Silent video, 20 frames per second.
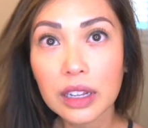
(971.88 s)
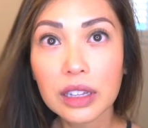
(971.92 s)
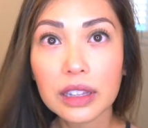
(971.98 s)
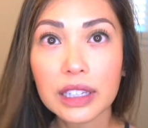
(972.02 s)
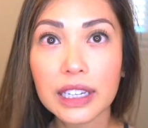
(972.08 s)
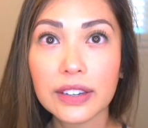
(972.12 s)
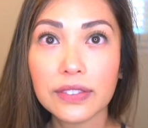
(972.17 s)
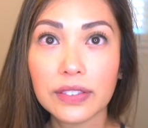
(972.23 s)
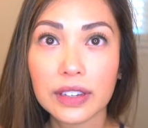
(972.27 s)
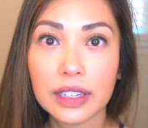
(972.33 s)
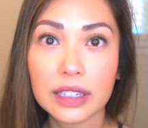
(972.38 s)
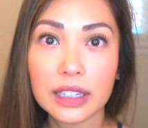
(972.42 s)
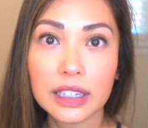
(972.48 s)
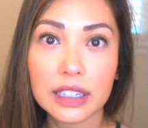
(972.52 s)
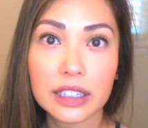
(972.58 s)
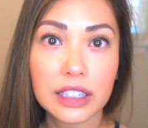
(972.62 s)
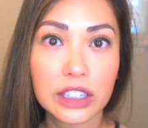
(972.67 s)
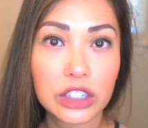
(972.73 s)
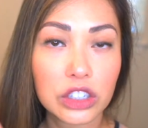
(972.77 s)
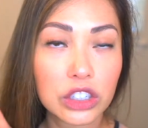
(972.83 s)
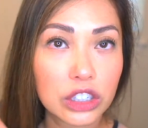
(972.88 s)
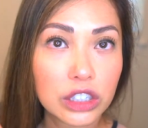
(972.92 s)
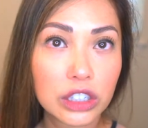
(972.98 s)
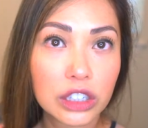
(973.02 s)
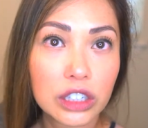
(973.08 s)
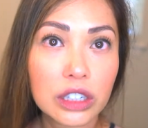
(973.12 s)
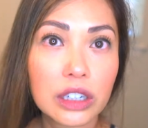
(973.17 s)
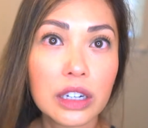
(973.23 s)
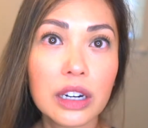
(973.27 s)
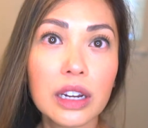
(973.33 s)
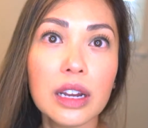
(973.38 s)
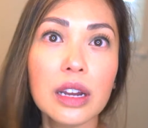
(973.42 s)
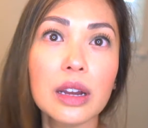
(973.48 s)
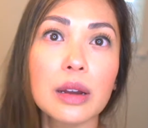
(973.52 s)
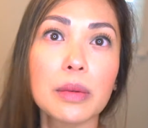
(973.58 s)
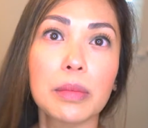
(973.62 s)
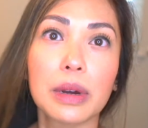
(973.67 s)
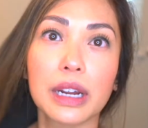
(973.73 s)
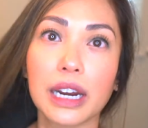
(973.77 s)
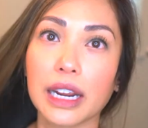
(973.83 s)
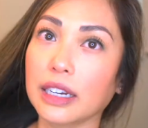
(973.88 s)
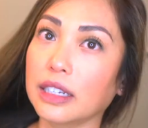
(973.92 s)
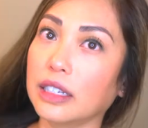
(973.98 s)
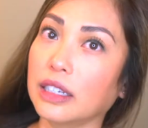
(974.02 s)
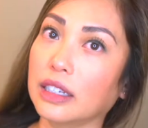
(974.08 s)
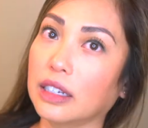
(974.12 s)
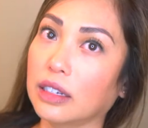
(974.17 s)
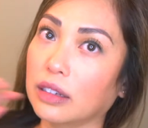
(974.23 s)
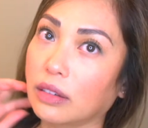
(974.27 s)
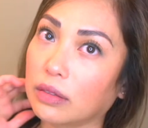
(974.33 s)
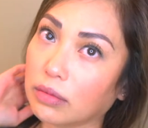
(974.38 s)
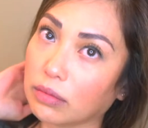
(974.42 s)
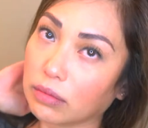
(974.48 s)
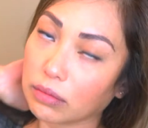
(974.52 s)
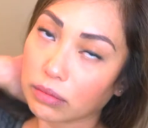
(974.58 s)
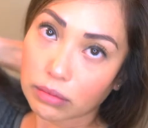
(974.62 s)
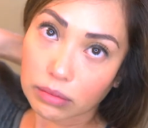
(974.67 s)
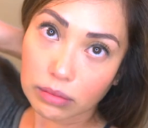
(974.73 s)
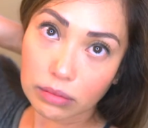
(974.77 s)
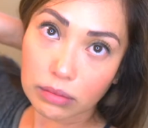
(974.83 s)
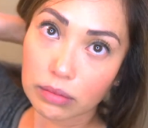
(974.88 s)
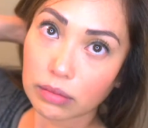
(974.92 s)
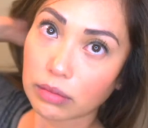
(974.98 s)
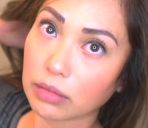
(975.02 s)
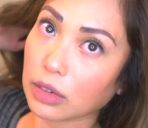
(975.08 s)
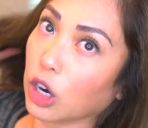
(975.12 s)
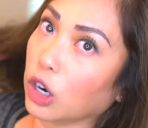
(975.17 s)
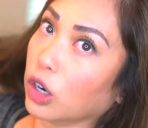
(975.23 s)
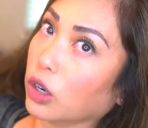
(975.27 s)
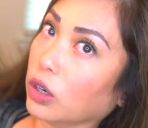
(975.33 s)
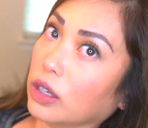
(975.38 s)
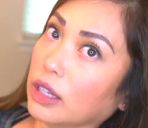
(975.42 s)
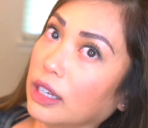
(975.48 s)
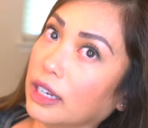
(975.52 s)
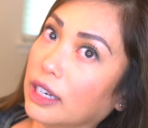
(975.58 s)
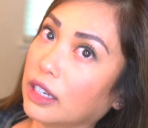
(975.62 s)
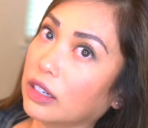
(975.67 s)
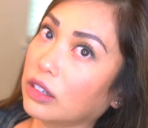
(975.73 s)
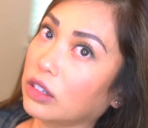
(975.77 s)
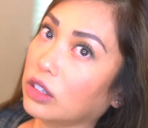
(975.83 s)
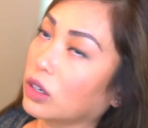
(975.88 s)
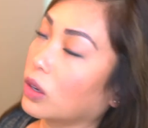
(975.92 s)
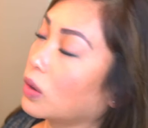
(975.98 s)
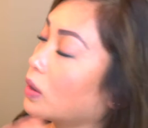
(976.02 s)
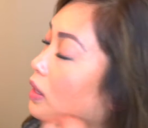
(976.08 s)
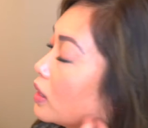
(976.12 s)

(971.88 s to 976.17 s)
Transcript: leave-in conditioner, but I didn't curl it, so